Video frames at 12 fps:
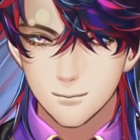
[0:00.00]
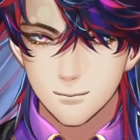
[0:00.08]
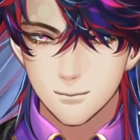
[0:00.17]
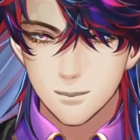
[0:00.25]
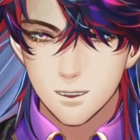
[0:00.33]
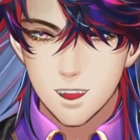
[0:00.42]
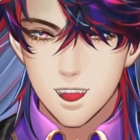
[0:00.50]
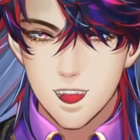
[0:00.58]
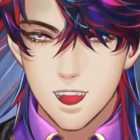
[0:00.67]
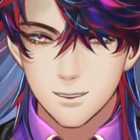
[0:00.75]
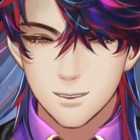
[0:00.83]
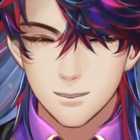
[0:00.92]

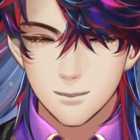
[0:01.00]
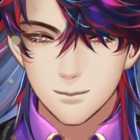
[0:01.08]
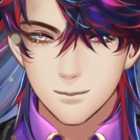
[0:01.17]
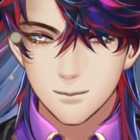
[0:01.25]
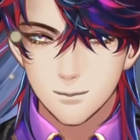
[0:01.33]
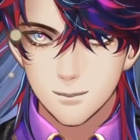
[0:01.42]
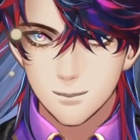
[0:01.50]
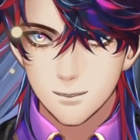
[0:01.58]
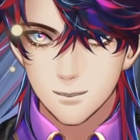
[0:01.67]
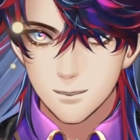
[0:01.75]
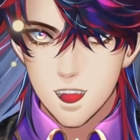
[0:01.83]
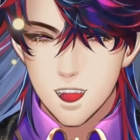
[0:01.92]
Serika?
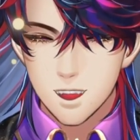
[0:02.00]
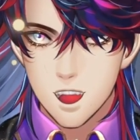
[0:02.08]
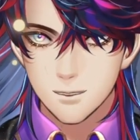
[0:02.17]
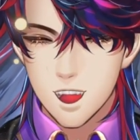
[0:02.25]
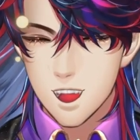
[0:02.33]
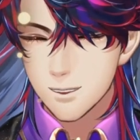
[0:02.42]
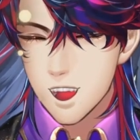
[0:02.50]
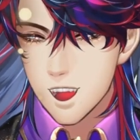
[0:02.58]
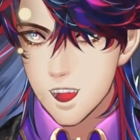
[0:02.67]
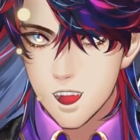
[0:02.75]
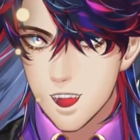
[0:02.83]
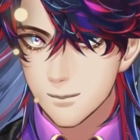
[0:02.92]
I'll go talk to
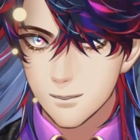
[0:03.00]
her.